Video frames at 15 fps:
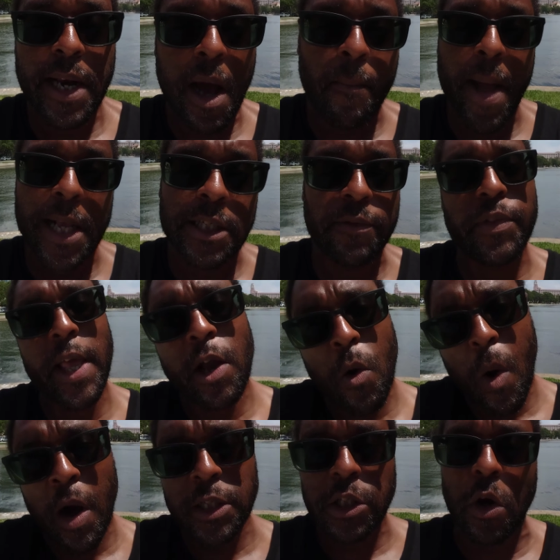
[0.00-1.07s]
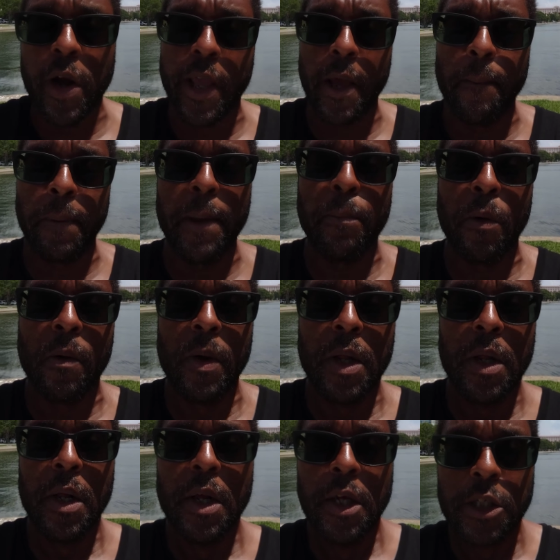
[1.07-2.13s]
Now, imagine if they go out and start getting people.
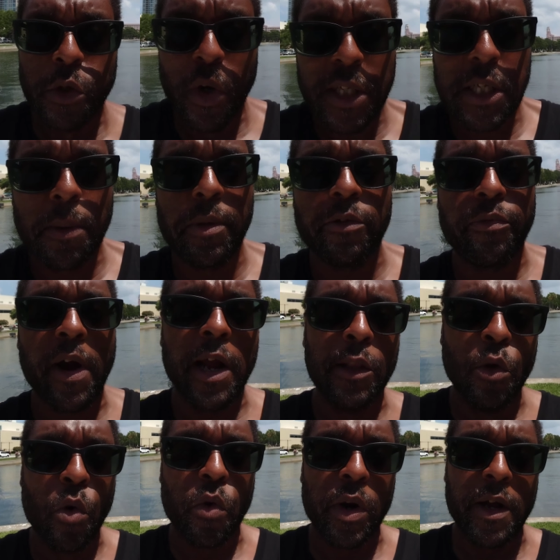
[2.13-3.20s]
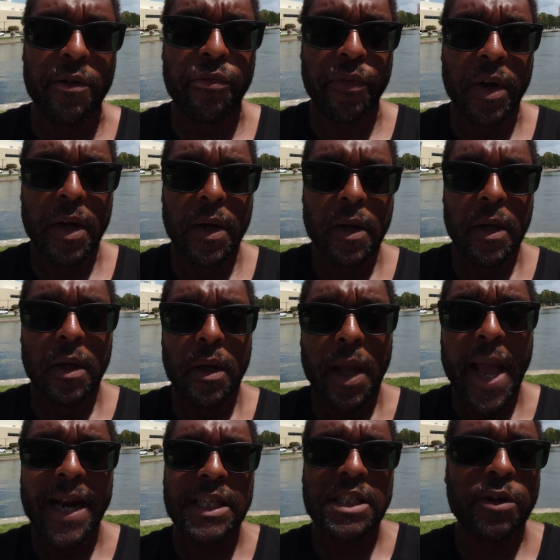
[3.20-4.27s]
So this could be very lucrative.
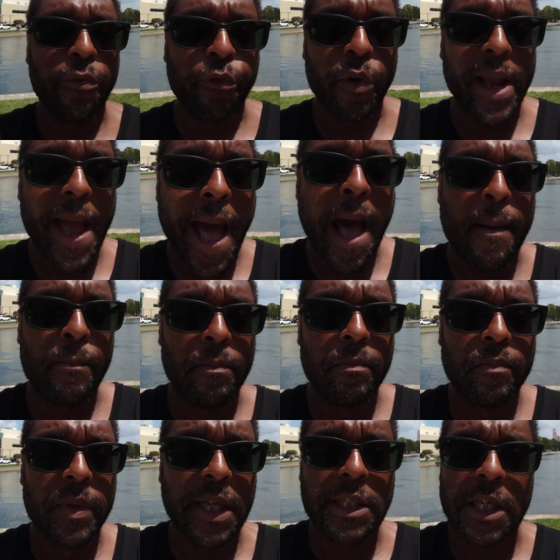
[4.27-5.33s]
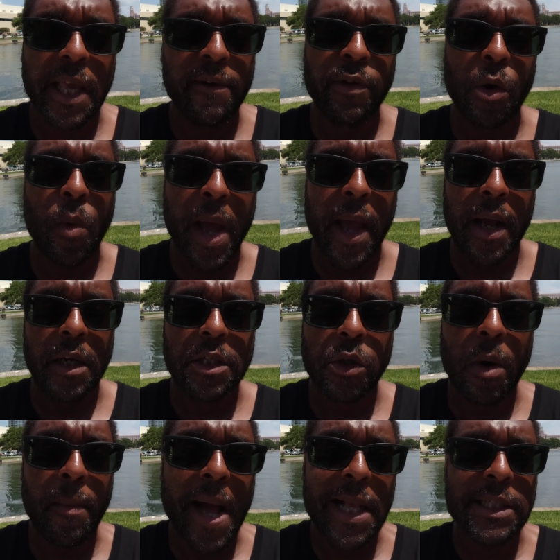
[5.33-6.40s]
And it's a free app that you're giving away.
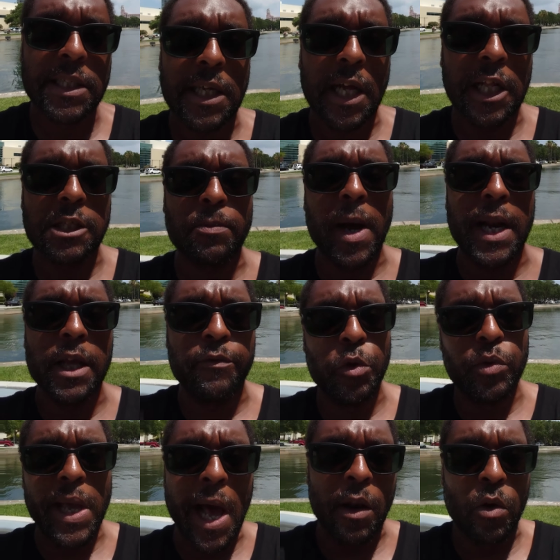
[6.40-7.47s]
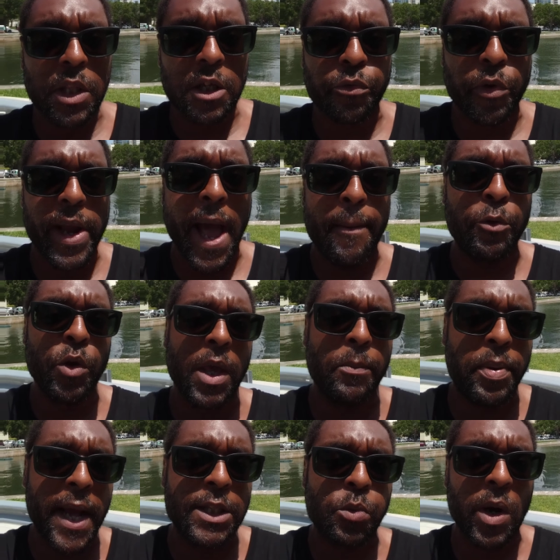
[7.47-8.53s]
So imagine telling somebody, if you download this free app, you
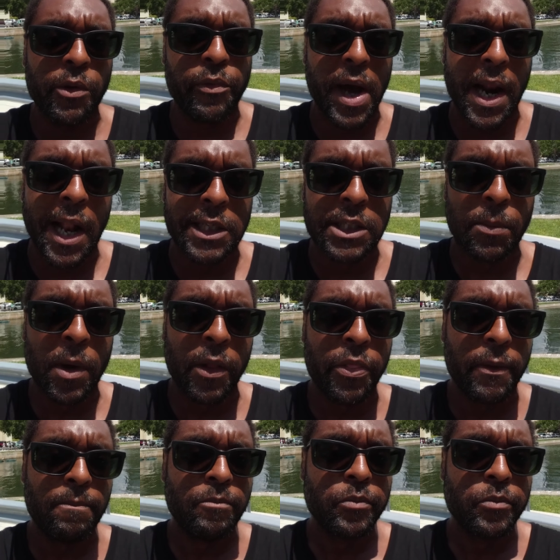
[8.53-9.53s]
get paid twenty-five dollars a month.